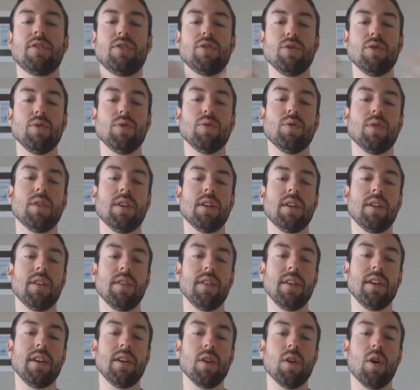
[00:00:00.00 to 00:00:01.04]
to
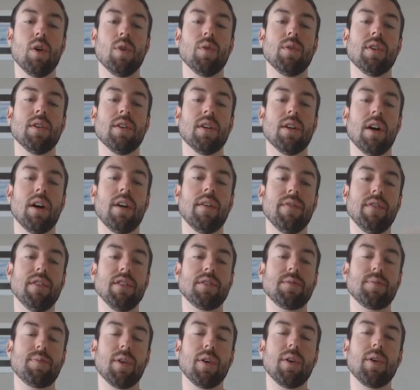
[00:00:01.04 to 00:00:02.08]
the owner of
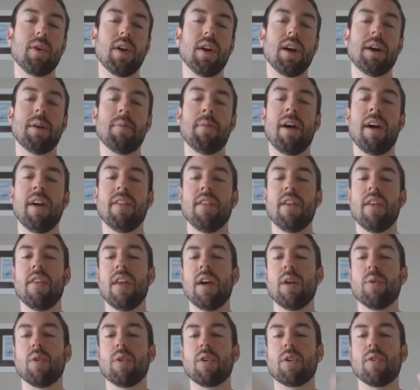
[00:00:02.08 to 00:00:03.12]
this program, and then
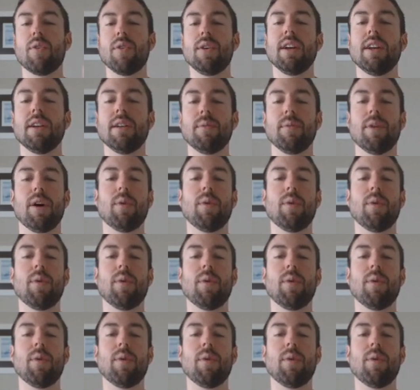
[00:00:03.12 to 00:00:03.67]
they will create a,